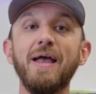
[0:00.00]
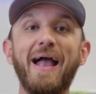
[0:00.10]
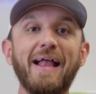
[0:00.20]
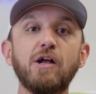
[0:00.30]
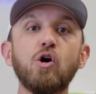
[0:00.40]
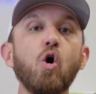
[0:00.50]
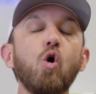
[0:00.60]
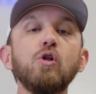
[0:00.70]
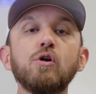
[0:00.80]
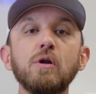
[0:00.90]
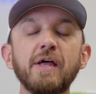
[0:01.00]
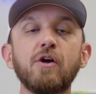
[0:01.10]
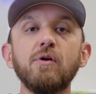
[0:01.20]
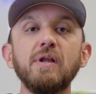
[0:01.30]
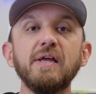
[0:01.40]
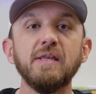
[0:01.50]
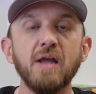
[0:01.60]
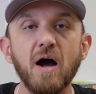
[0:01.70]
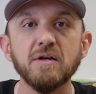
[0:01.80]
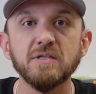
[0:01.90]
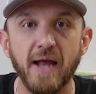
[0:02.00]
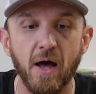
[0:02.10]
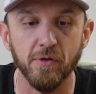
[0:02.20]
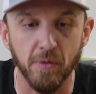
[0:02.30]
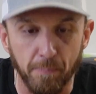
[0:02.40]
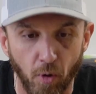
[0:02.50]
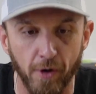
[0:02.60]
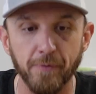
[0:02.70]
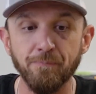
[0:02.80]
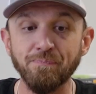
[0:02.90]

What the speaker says: and Kohler literally knocks it out of the park